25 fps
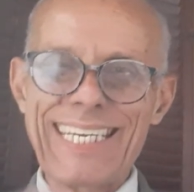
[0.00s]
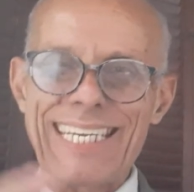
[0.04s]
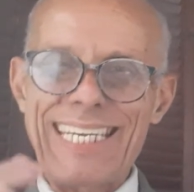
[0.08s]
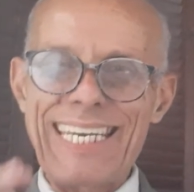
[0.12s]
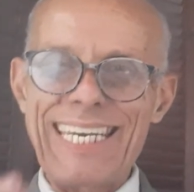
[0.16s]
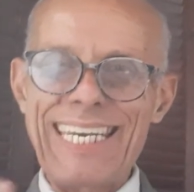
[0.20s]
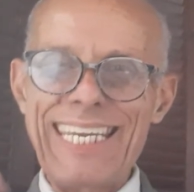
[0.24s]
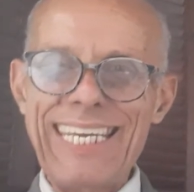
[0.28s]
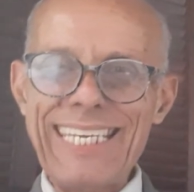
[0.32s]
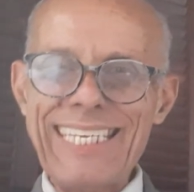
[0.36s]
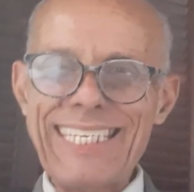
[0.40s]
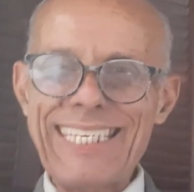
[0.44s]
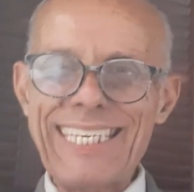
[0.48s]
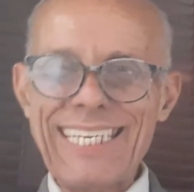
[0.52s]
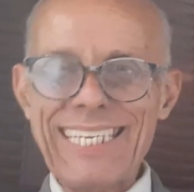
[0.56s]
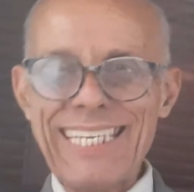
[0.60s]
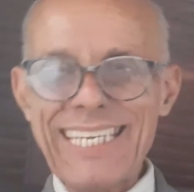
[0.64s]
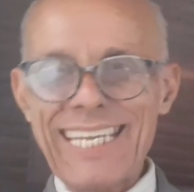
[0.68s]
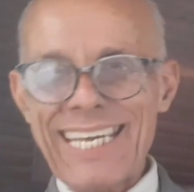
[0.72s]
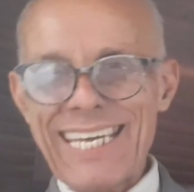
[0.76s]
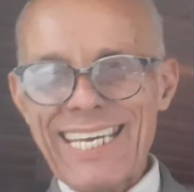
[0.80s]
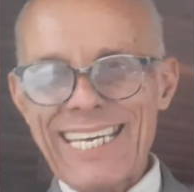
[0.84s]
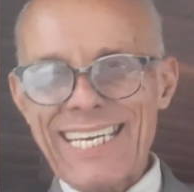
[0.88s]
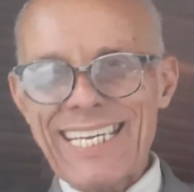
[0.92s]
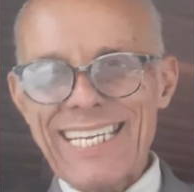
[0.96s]
Listen,
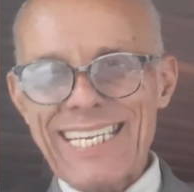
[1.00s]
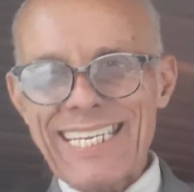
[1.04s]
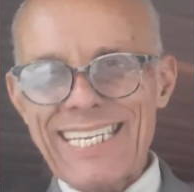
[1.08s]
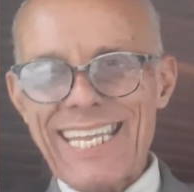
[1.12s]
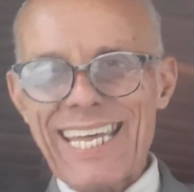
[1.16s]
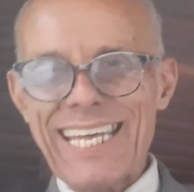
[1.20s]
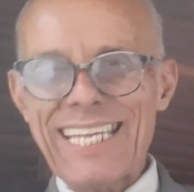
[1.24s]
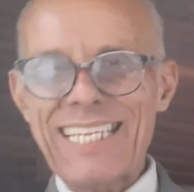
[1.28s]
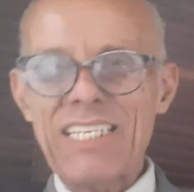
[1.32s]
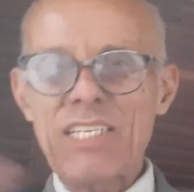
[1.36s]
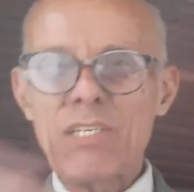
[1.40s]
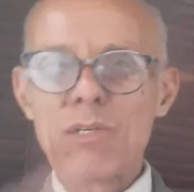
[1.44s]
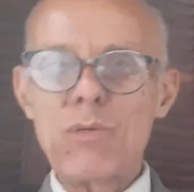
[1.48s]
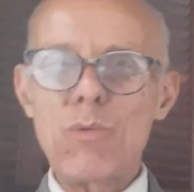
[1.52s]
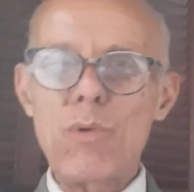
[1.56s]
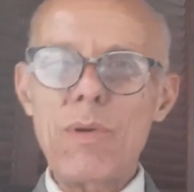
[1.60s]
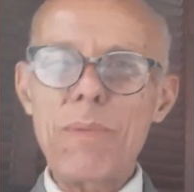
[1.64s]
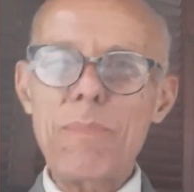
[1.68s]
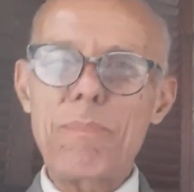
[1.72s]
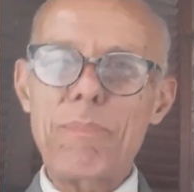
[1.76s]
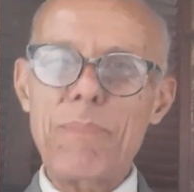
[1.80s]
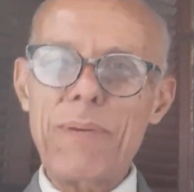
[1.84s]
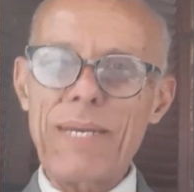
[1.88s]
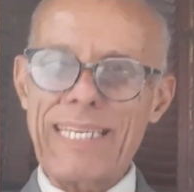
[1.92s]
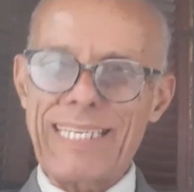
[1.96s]
then
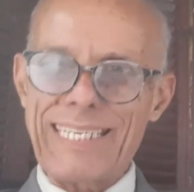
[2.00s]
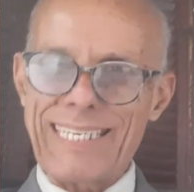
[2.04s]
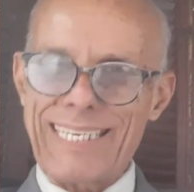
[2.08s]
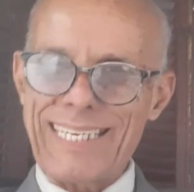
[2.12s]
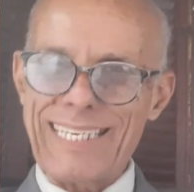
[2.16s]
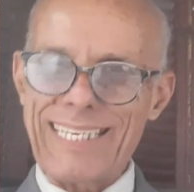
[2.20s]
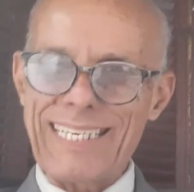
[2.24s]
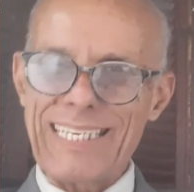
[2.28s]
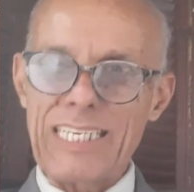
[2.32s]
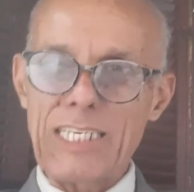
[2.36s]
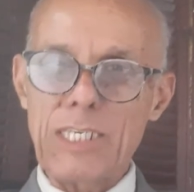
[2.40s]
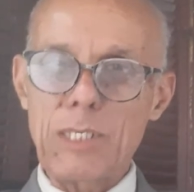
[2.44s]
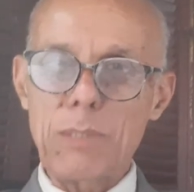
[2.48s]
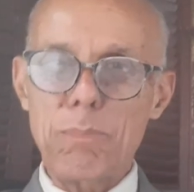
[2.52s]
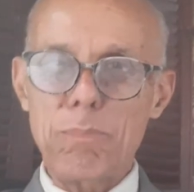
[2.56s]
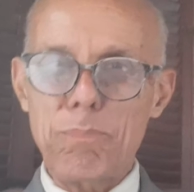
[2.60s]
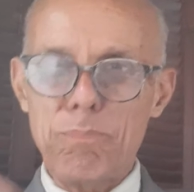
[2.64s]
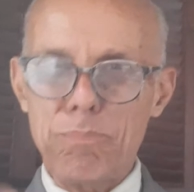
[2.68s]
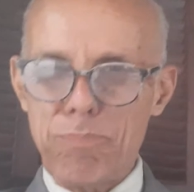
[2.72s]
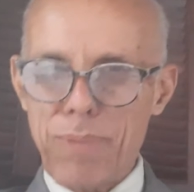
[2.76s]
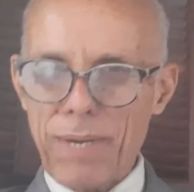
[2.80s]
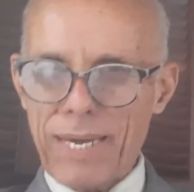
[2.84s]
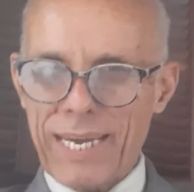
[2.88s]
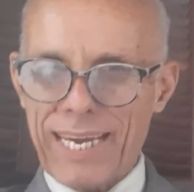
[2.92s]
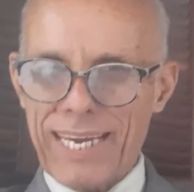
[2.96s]
repeat.
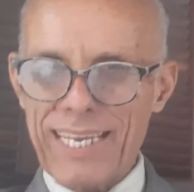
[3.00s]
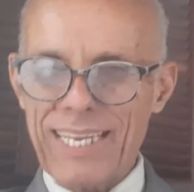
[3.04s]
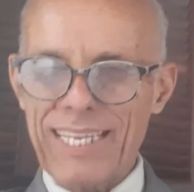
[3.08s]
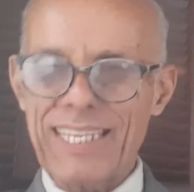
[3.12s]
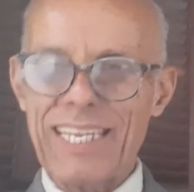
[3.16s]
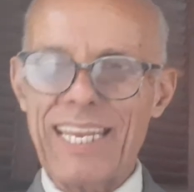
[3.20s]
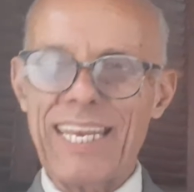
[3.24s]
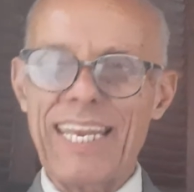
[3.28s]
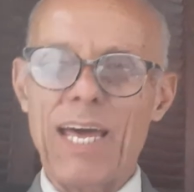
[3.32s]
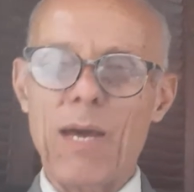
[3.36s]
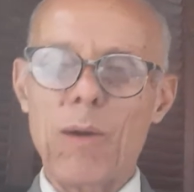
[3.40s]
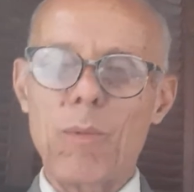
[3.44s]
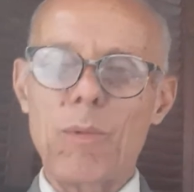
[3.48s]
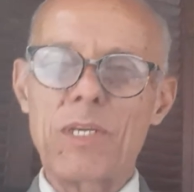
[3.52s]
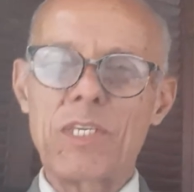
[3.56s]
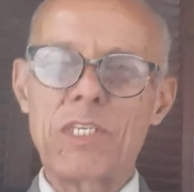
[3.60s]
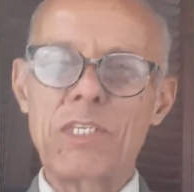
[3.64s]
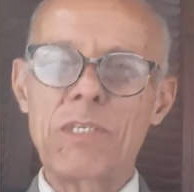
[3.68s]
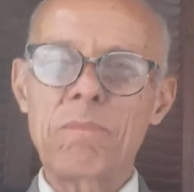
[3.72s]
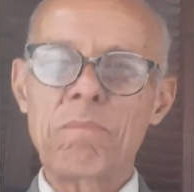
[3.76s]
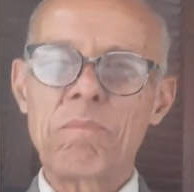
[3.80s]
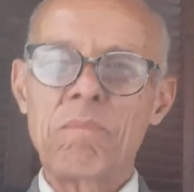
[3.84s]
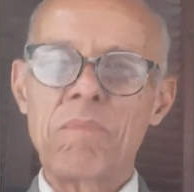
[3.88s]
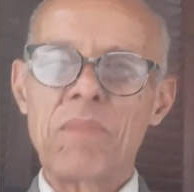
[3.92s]
Speak the language.